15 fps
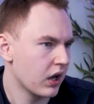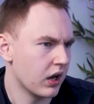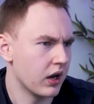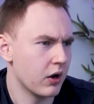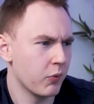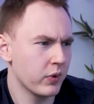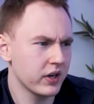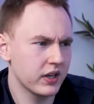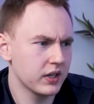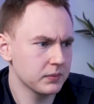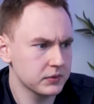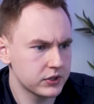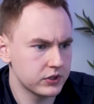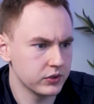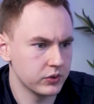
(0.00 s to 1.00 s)
When it
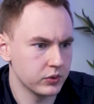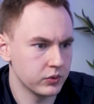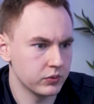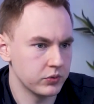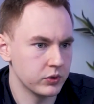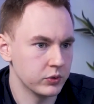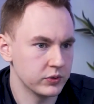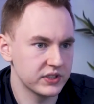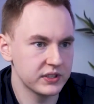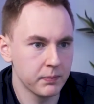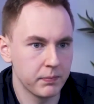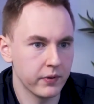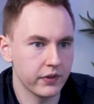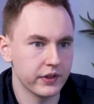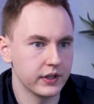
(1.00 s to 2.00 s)
comes to
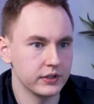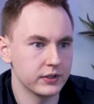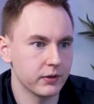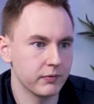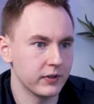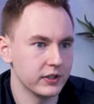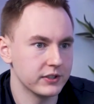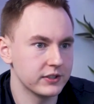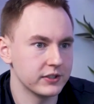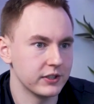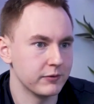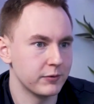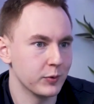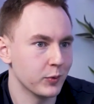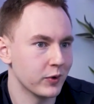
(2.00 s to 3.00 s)
simple things, obviously,
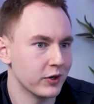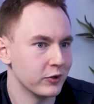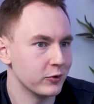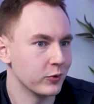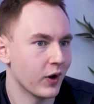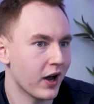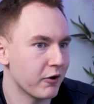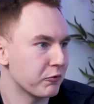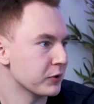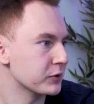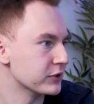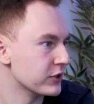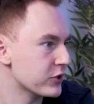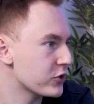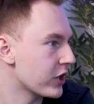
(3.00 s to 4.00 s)
if you want to do high
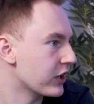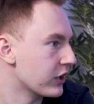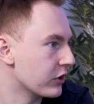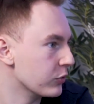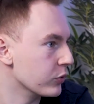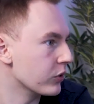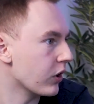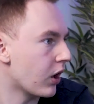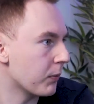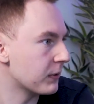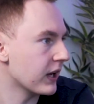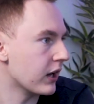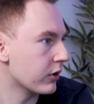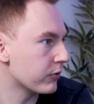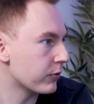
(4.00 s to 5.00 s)
frequency trading, you would
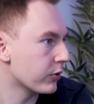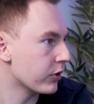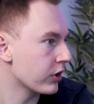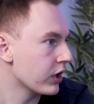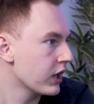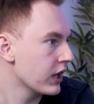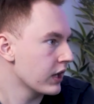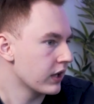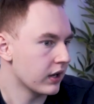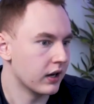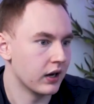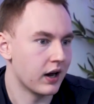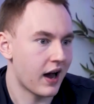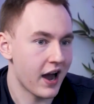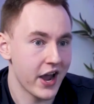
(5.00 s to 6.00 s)
opt out for
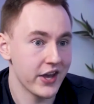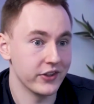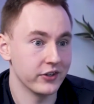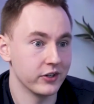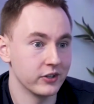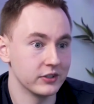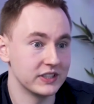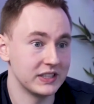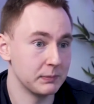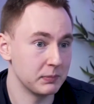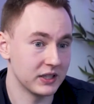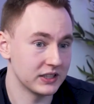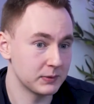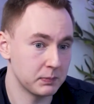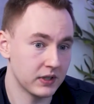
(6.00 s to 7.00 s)
either C++,
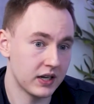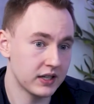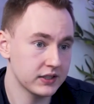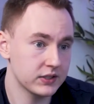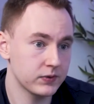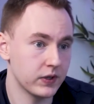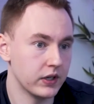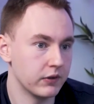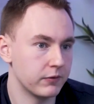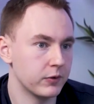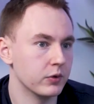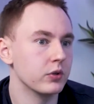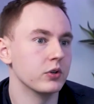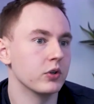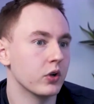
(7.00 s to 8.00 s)
right? If
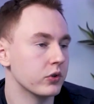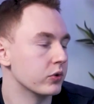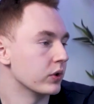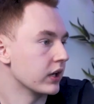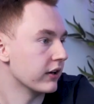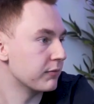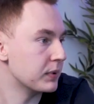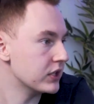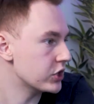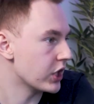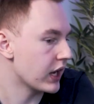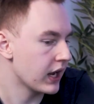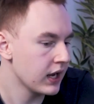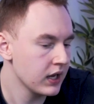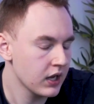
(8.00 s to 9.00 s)
you're not doing
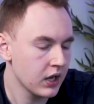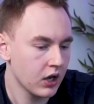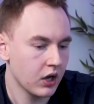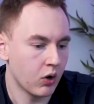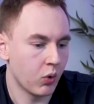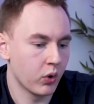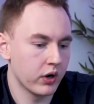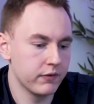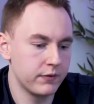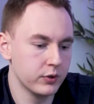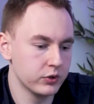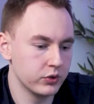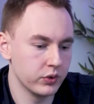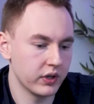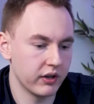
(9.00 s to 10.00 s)
FPGA, or if
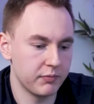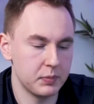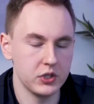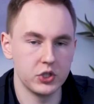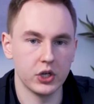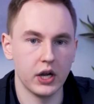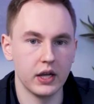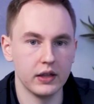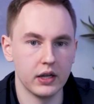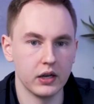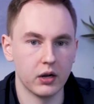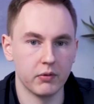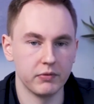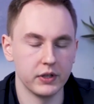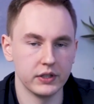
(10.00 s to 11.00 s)
you're doing FPGA,
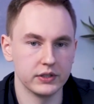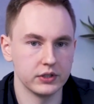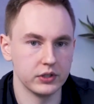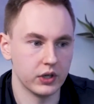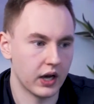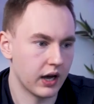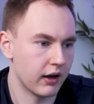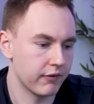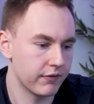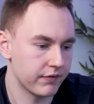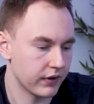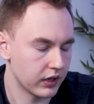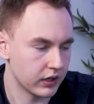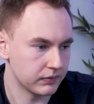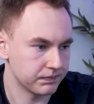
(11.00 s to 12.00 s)
then obviously you have
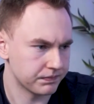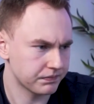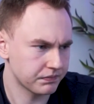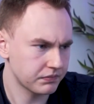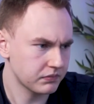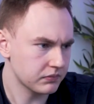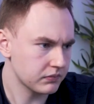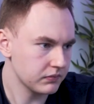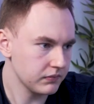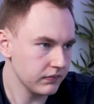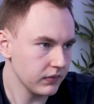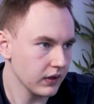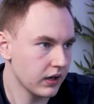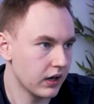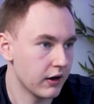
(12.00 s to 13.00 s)

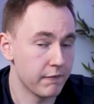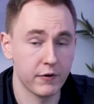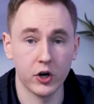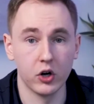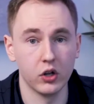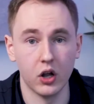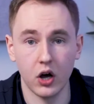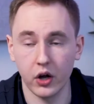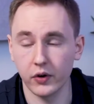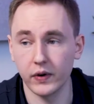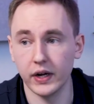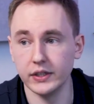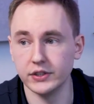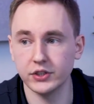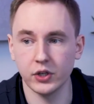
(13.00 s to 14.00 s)
Verilog, right?